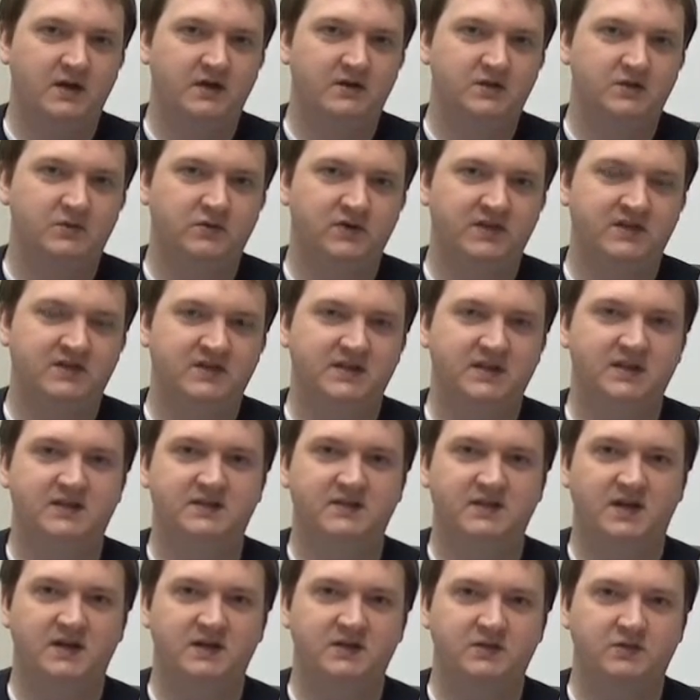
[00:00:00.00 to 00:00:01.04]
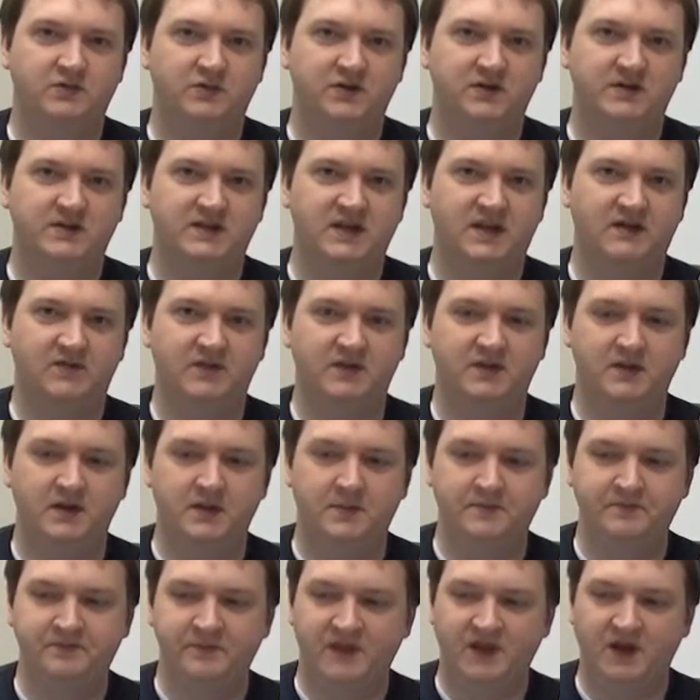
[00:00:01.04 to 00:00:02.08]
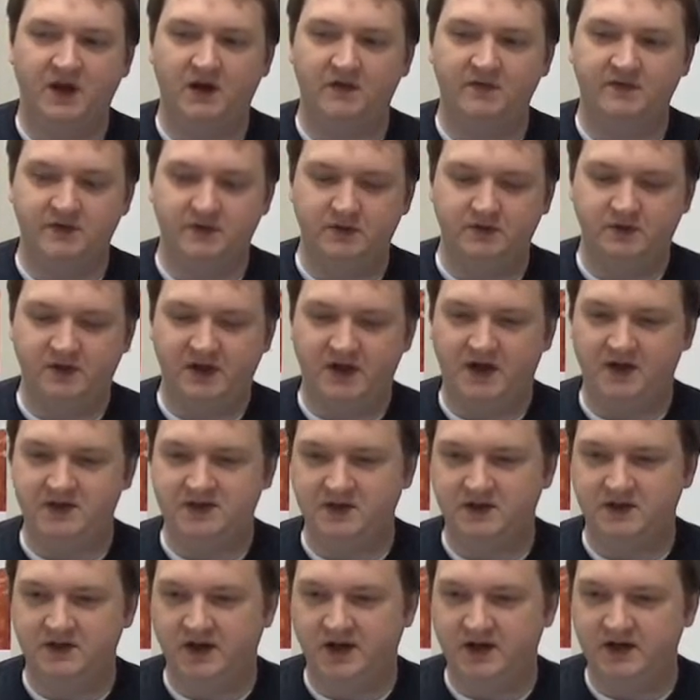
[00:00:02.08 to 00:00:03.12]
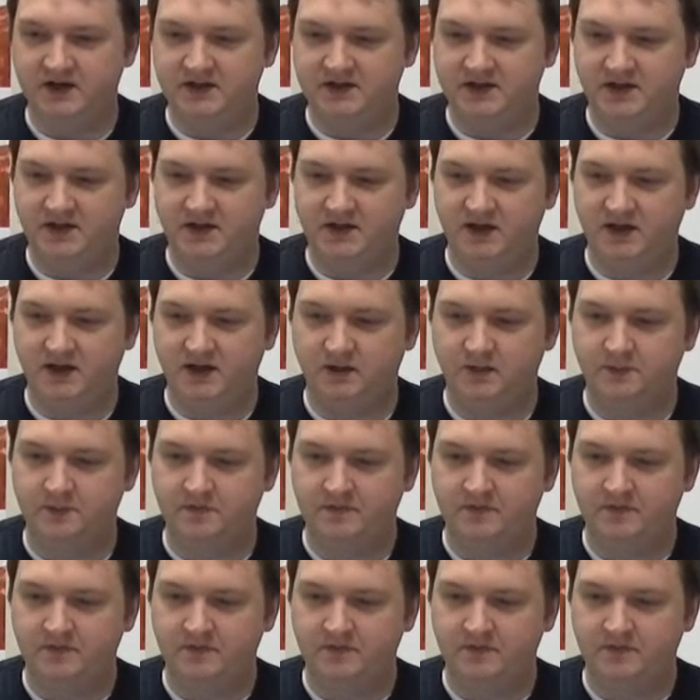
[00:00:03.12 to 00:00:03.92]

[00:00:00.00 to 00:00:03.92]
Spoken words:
26th, and 27th of 2019.